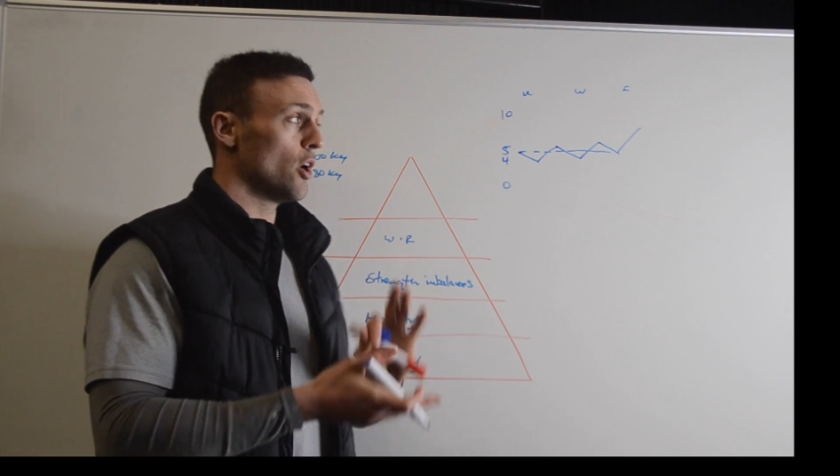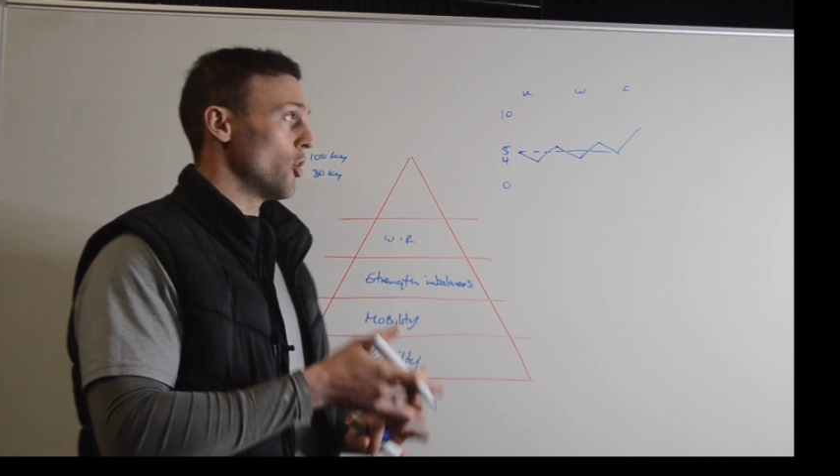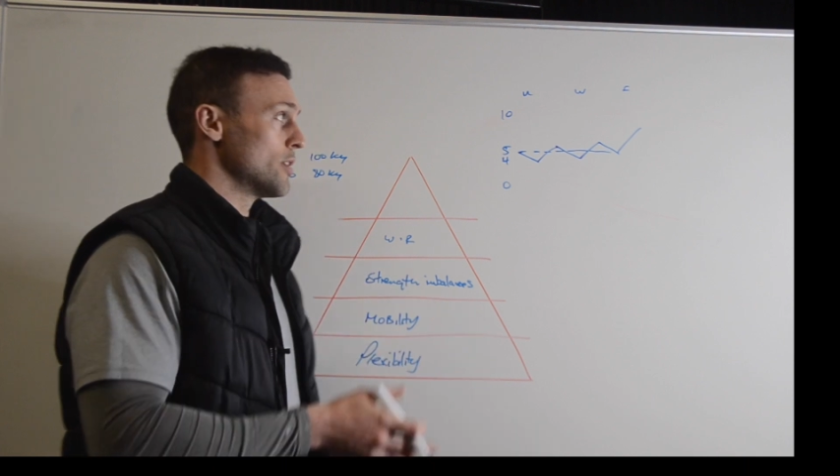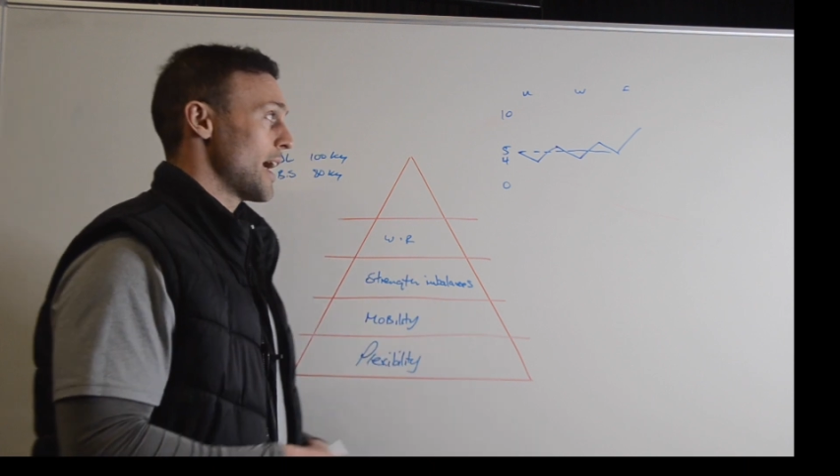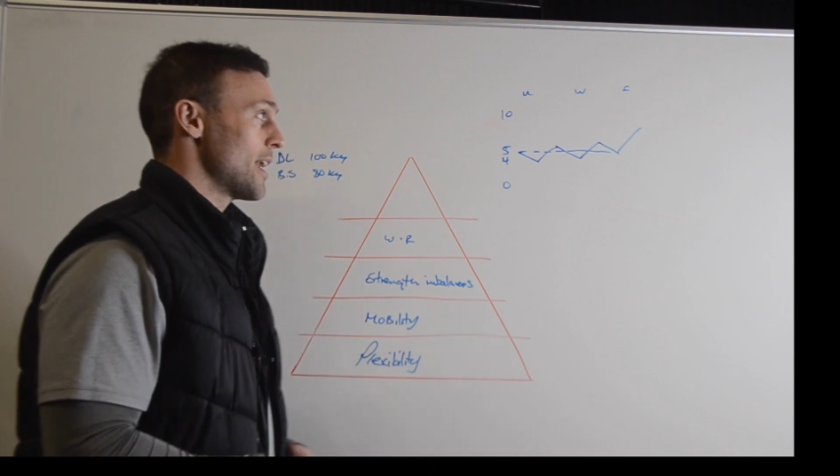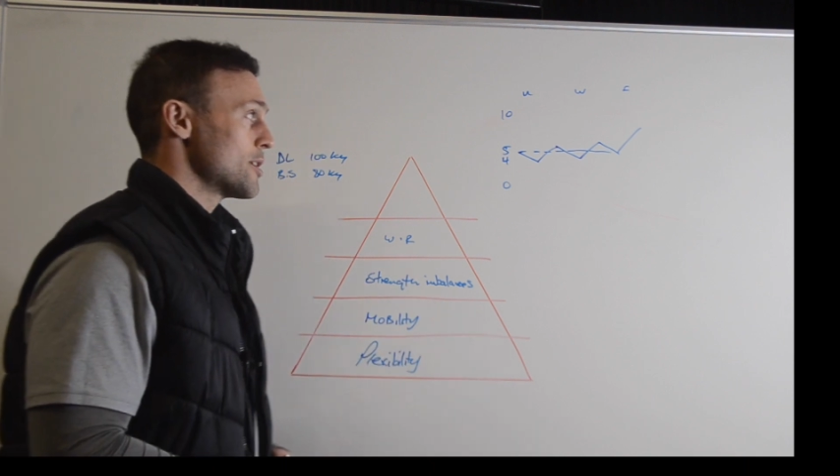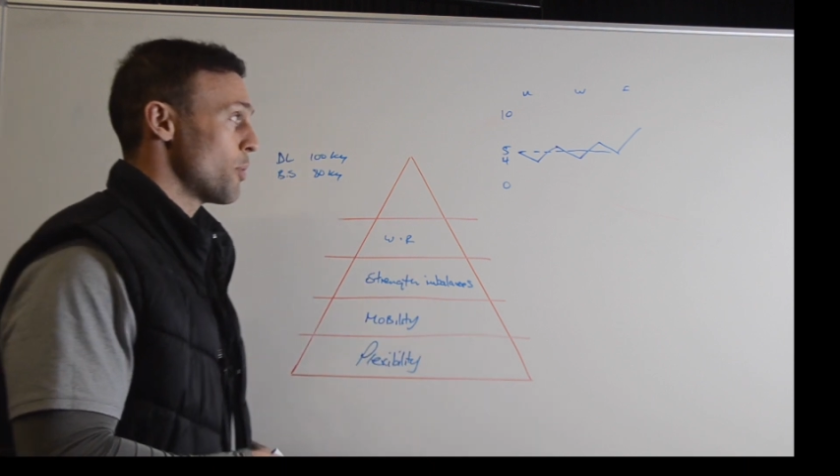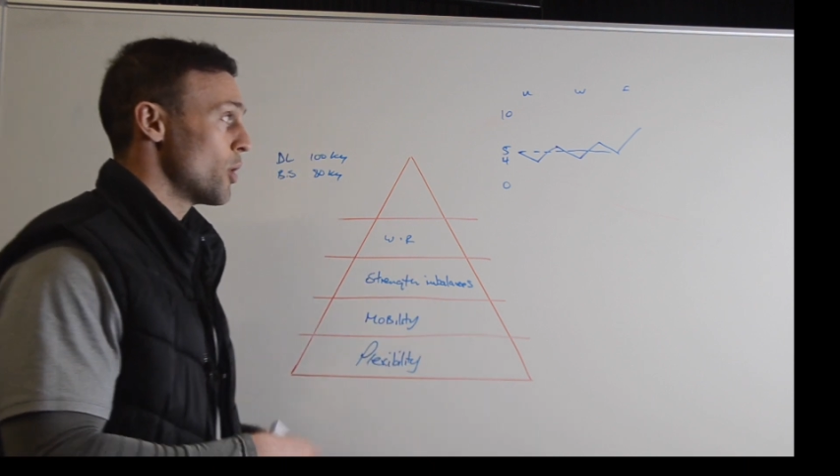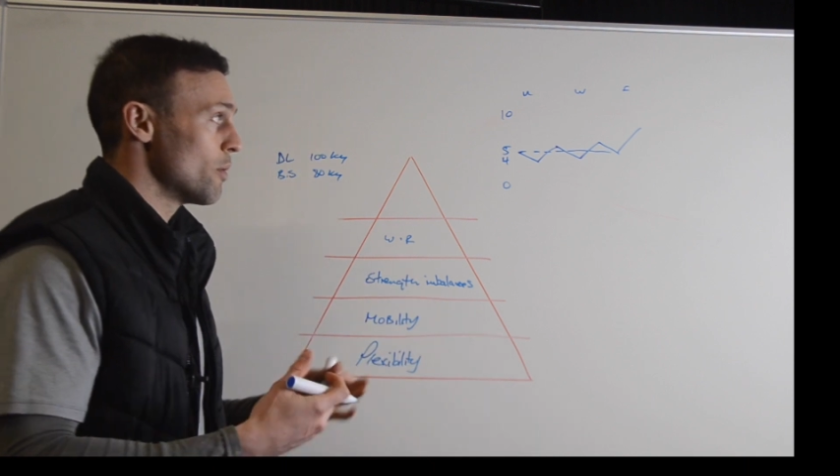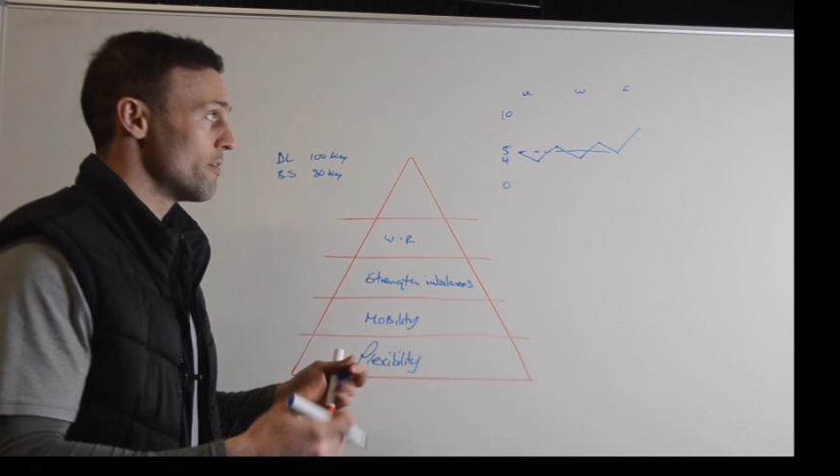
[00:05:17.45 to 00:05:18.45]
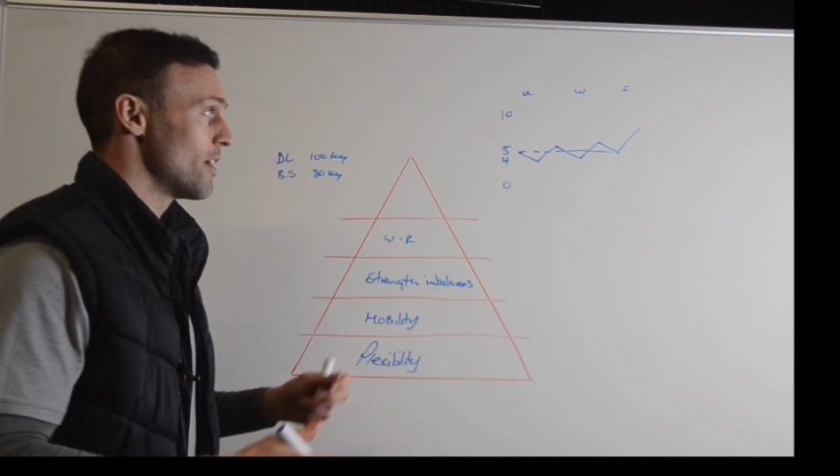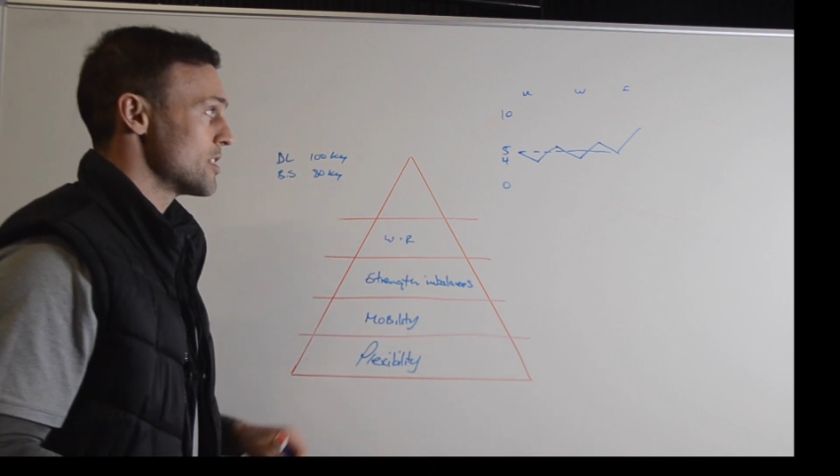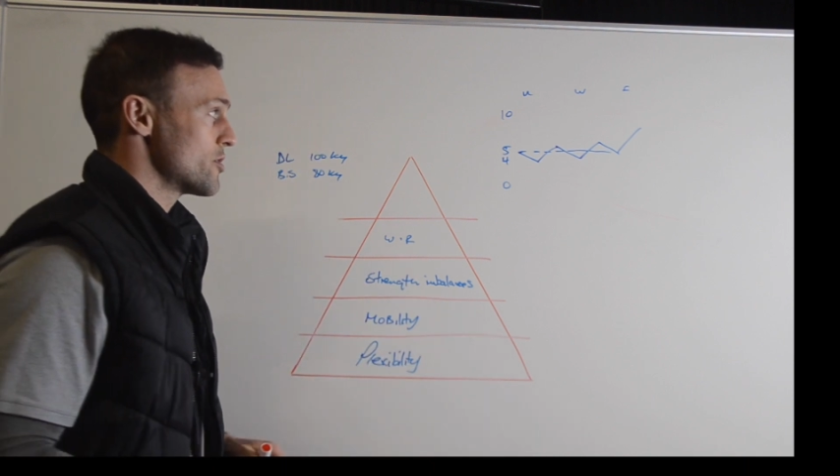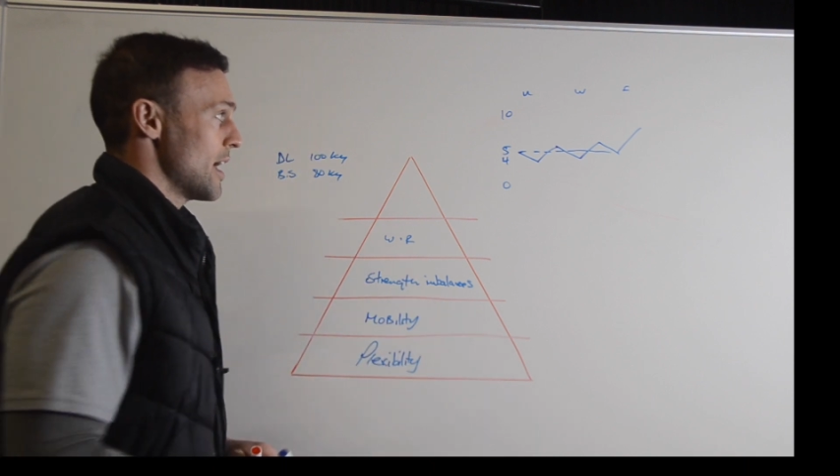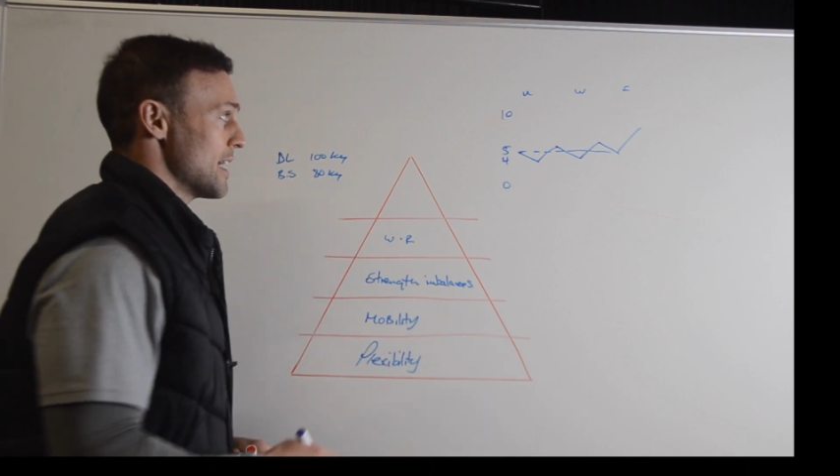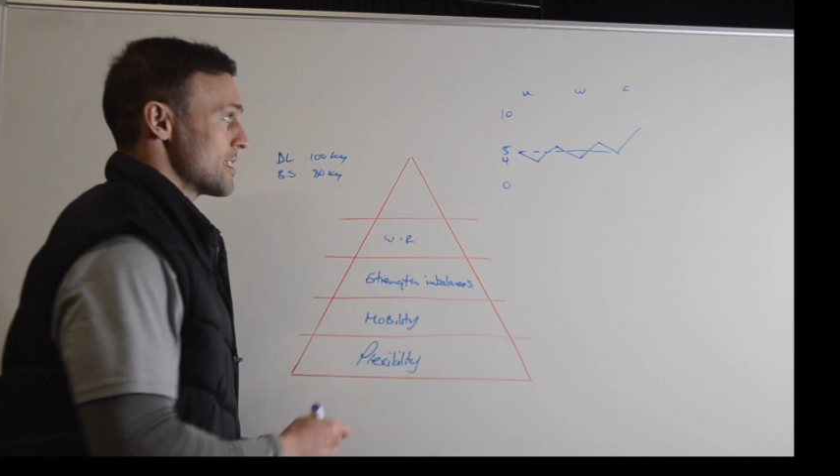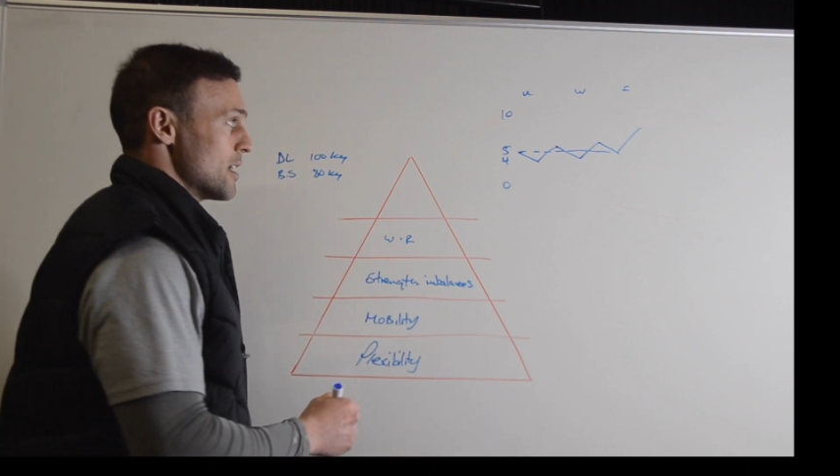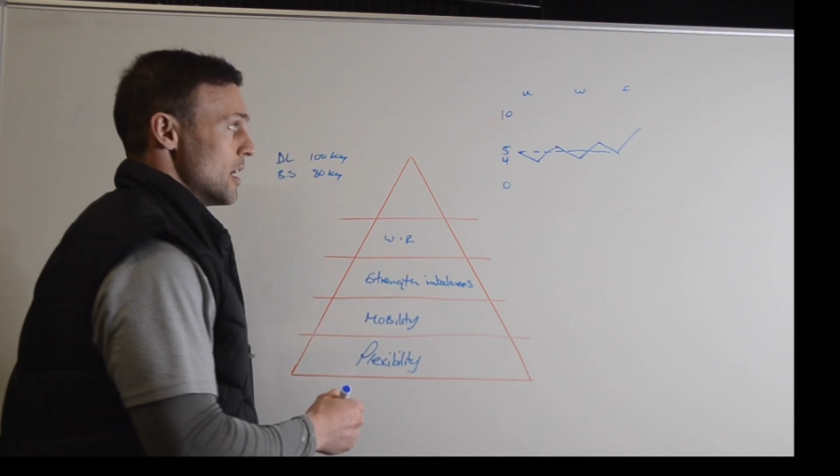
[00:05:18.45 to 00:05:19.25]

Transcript: our diet is poor, we're very stressed,